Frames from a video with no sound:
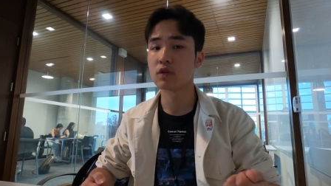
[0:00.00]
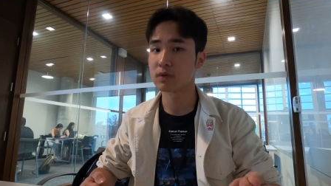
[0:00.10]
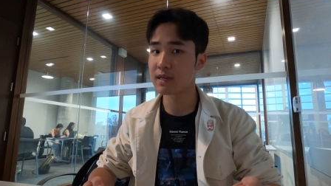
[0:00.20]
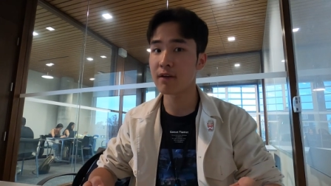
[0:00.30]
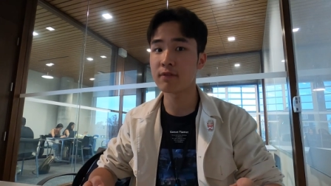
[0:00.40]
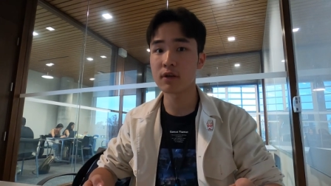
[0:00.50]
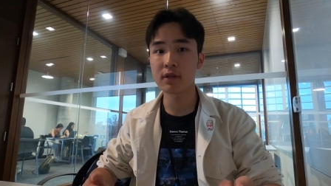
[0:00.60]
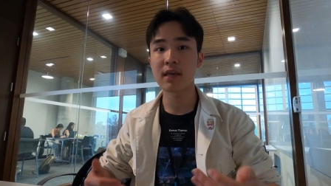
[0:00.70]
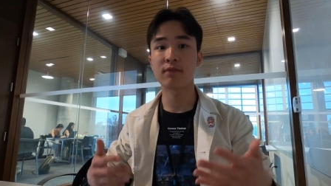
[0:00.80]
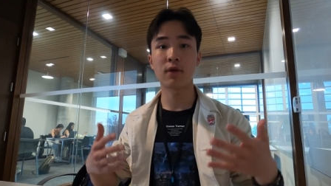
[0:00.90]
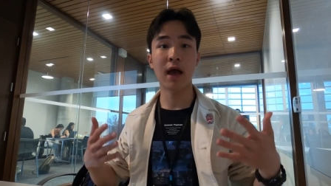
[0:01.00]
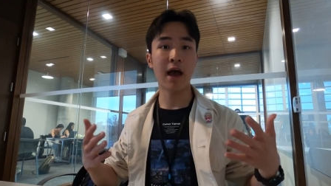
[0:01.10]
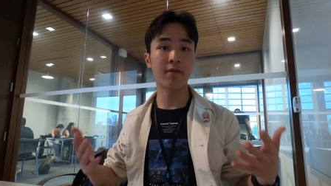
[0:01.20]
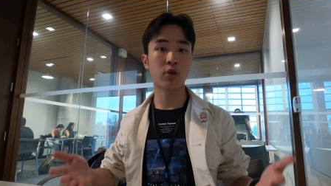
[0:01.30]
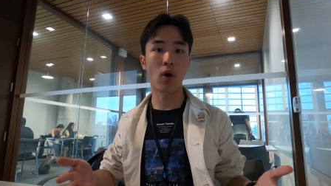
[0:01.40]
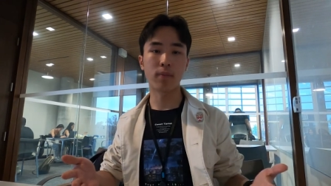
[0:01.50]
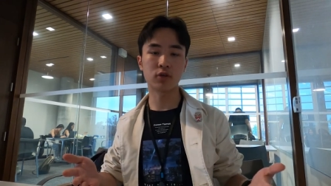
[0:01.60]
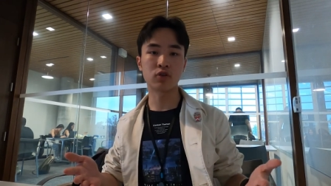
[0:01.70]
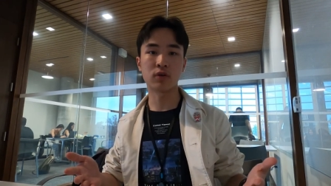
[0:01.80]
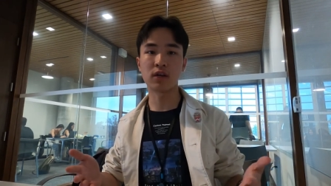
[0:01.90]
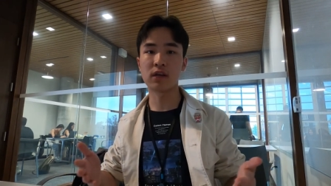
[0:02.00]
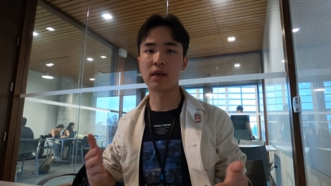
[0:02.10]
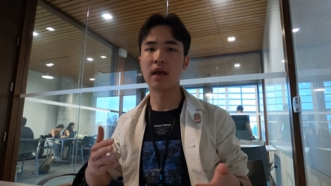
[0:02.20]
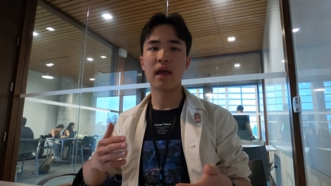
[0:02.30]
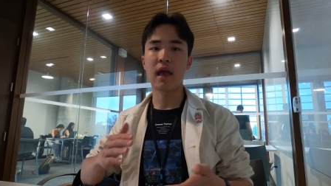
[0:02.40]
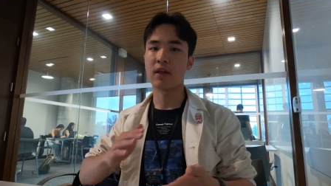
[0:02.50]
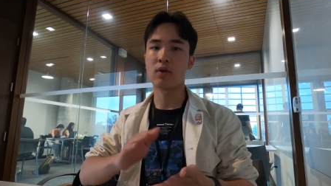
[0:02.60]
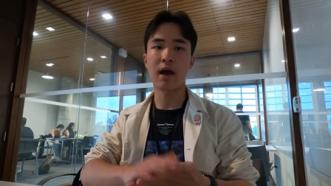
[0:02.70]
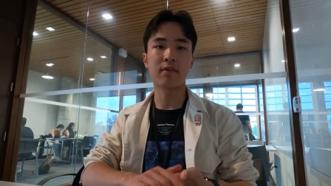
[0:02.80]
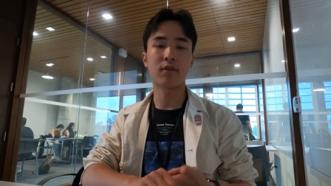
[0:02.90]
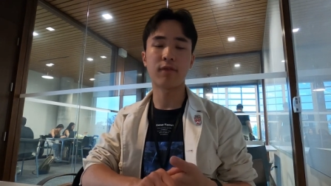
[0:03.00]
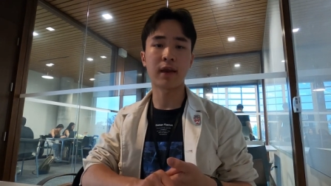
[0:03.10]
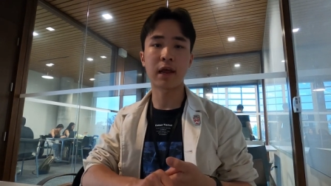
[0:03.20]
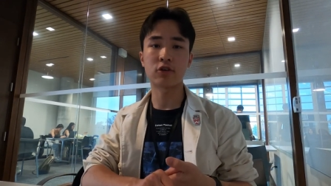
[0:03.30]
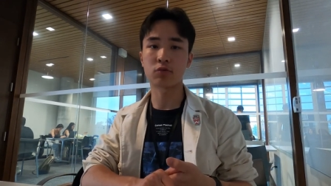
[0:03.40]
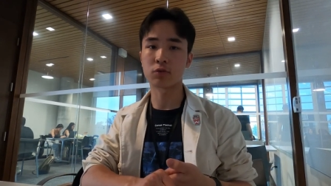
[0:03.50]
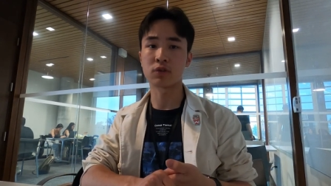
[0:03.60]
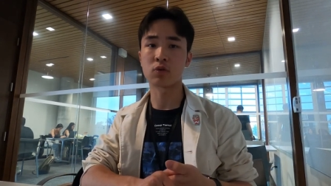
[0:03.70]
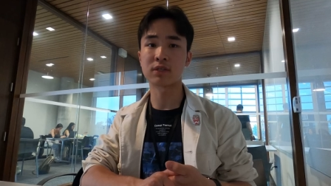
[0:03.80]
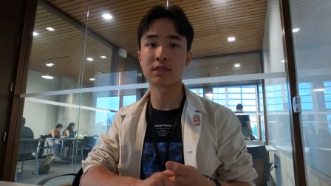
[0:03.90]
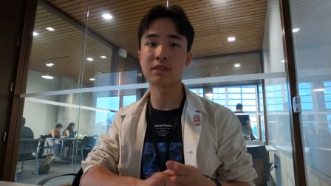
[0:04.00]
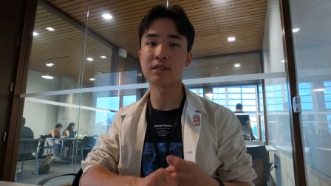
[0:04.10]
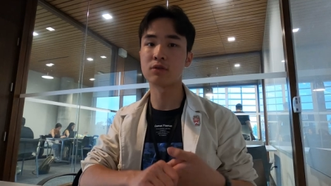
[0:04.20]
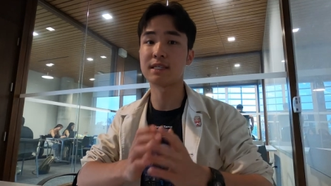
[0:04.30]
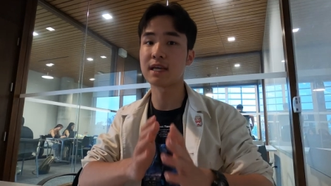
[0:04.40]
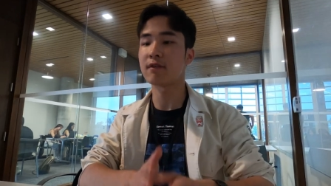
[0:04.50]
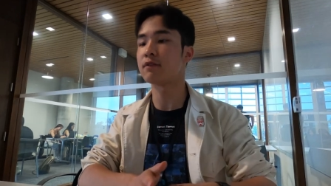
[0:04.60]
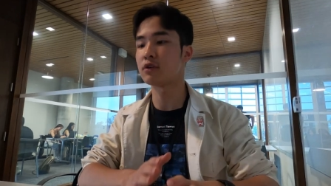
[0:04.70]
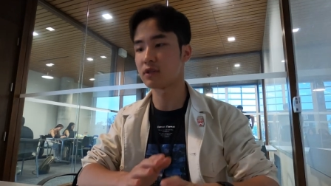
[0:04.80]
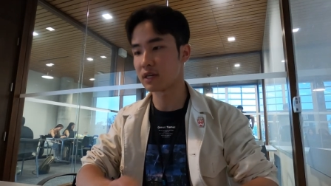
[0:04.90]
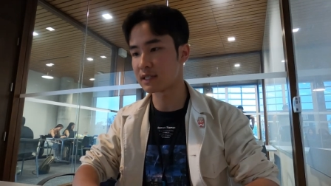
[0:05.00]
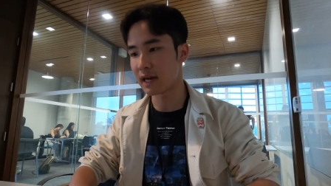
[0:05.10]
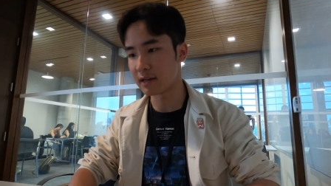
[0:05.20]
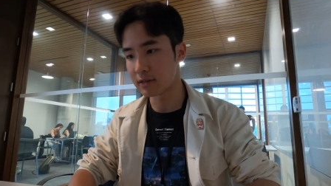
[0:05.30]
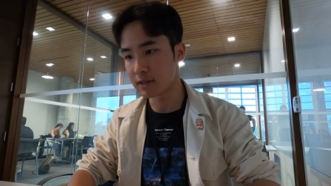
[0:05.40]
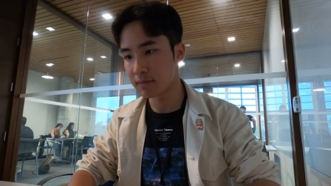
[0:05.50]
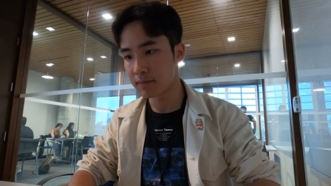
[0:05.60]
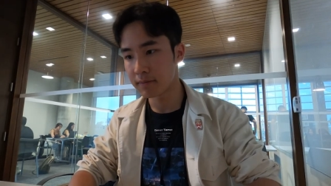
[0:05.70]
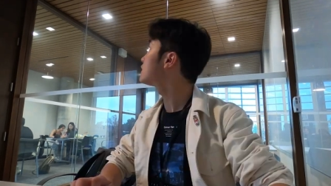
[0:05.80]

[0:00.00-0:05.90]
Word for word: So definitely if you have the opportunity and you have the financial resources, definitely attend.